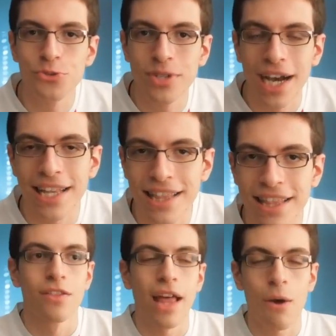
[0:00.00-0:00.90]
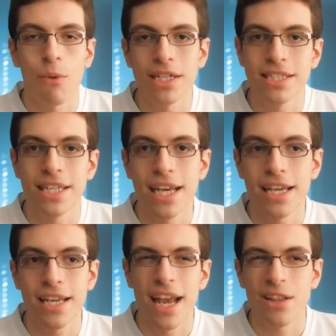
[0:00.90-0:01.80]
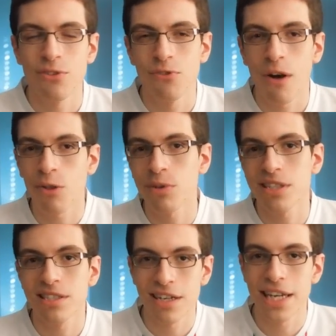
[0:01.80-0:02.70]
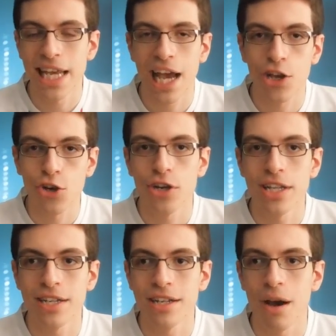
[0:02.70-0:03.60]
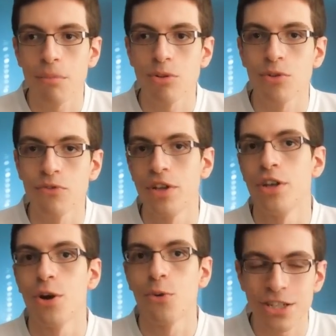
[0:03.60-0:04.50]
June 9th, that Wednesday, and the following Sunday, I couldn't upload a video.